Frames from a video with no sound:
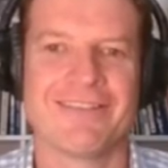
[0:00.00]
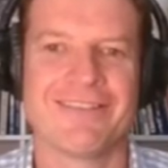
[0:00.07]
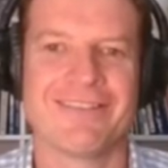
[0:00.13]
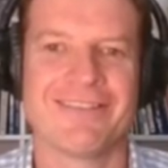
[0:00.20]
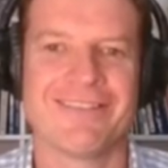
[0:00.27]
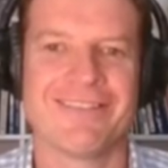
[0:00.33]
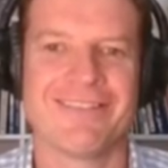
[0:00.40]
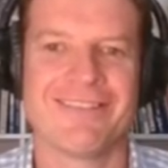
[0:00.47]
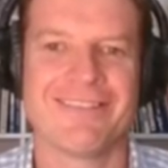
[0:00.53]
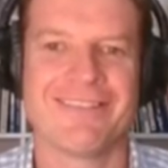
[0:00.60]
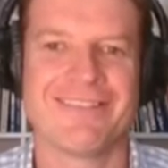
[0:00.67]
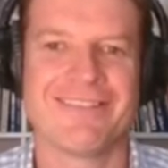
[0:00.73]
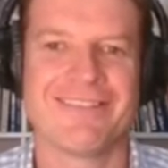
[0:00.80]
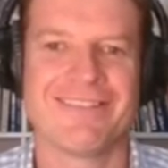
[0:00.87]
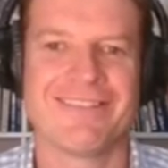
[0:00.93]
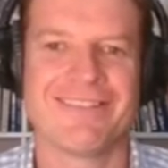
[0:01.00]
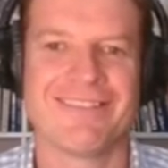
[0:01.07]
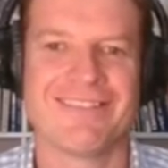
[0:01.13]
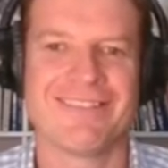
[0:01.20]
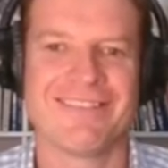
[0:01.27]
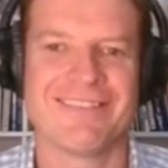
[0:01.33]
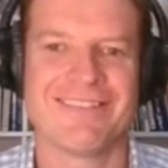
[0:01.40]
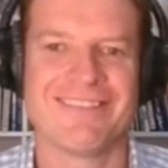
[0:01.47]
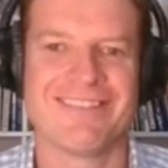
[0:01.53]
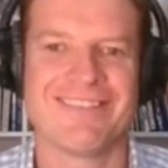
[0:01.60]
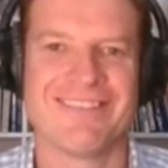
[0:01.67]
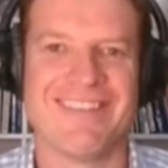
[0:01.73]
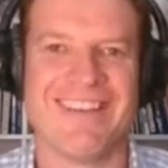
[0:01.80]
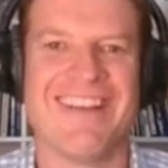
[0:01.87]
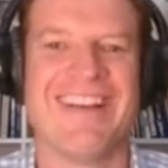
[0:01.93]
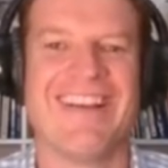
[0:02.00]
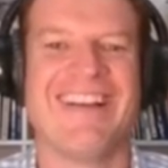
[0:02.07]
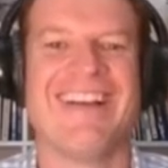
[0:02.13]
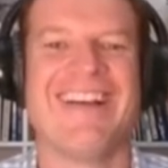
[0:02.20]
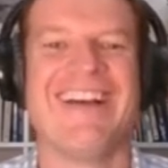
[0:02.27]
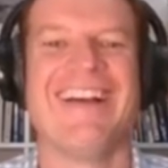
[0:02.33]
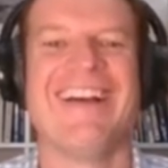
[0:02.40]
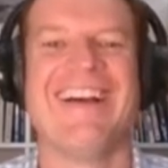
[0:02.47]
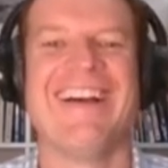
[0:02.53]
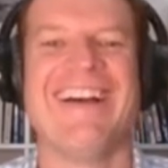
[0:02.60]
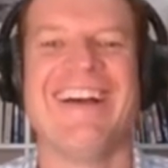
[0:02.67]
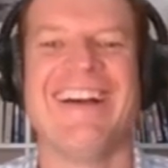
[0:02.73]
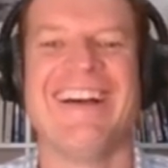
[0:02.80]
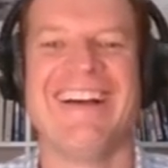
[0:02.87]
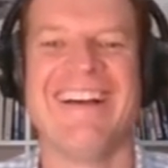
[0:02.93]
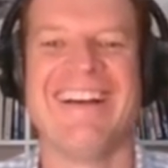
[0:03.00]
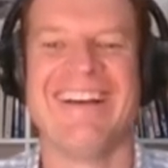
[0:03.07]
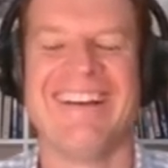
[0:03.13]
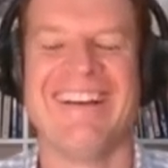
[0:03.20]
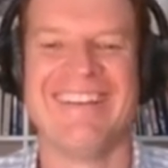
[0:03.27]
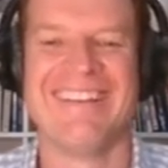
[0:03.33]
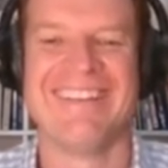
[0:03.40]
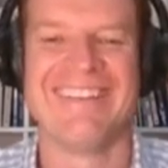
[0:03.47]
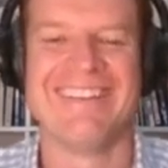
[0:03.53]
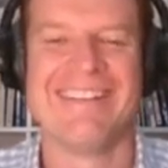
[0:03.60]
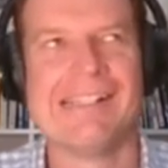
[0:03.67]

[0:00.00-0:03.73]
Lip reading: (not speaking)